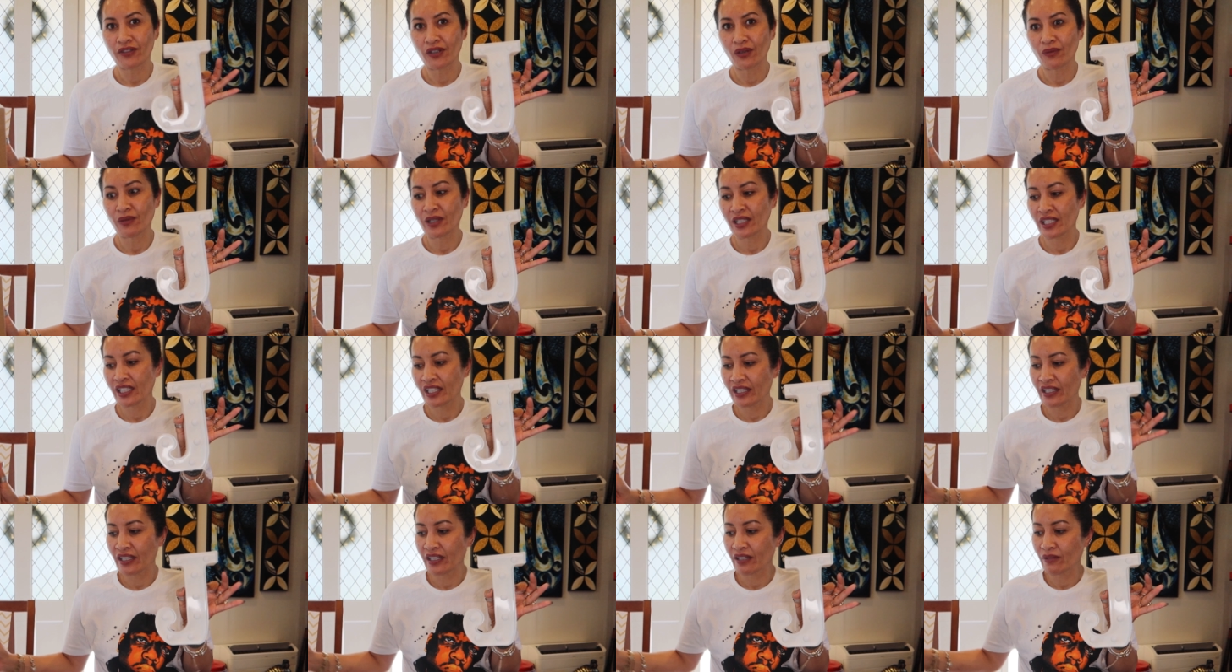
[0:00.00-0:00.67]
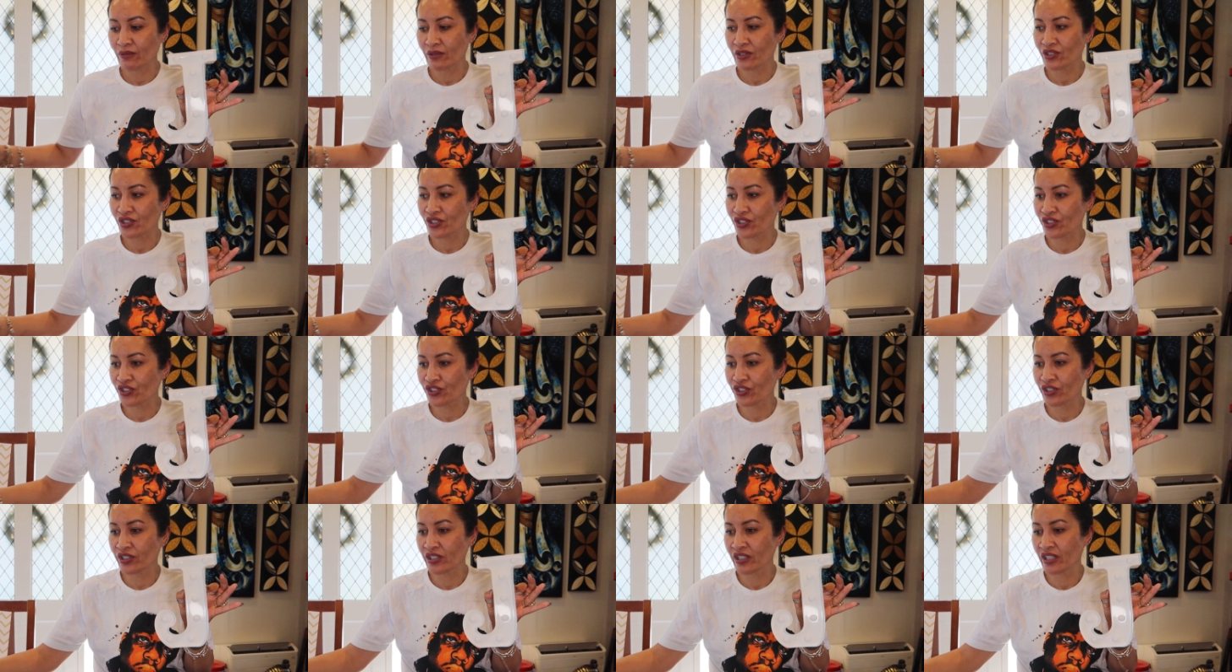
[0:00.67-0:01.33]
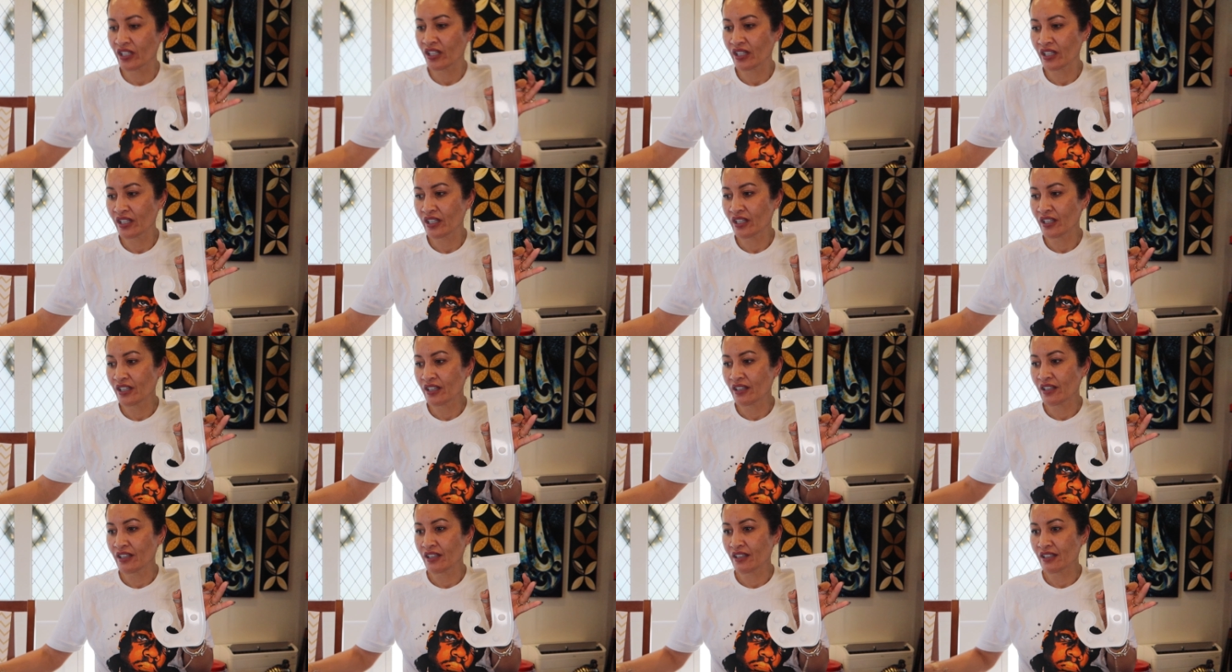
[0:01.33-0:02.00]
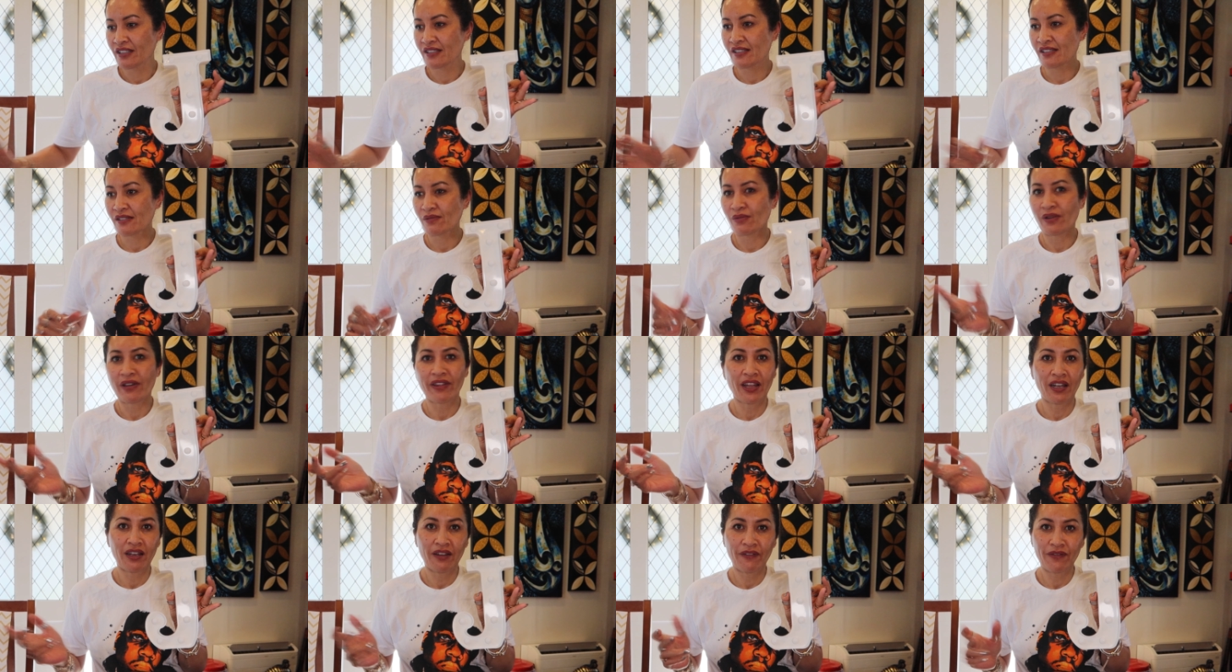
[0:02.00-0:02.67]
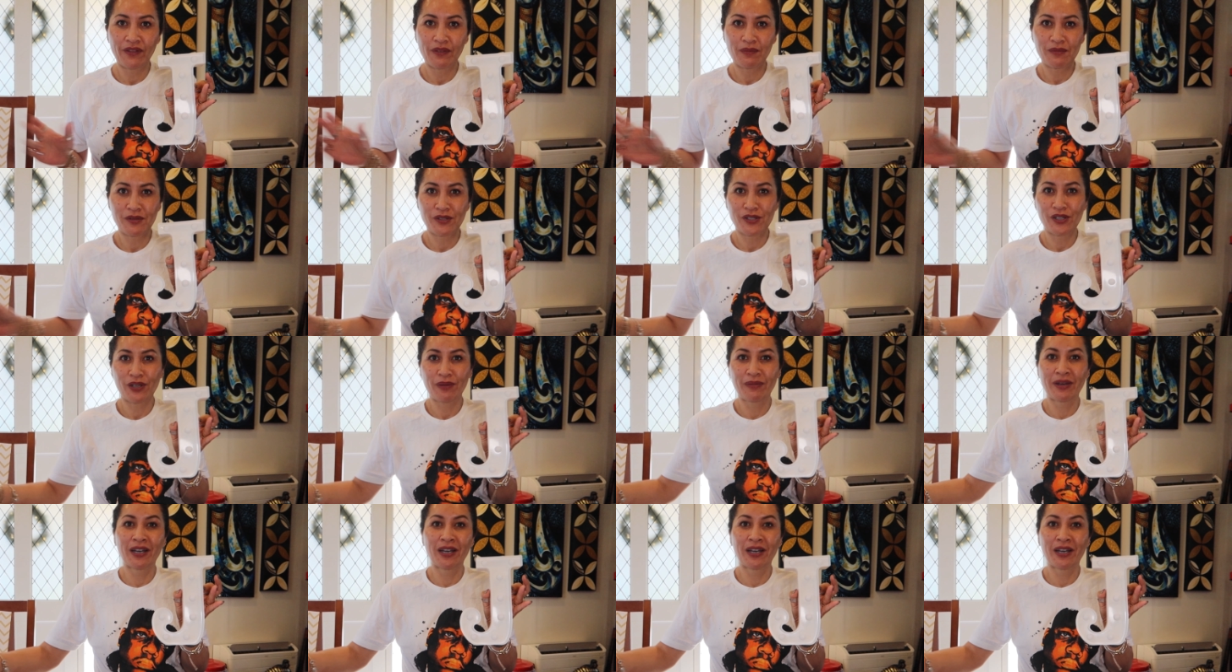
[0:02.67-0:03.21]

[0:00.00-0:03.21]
got one here which this is why they love them so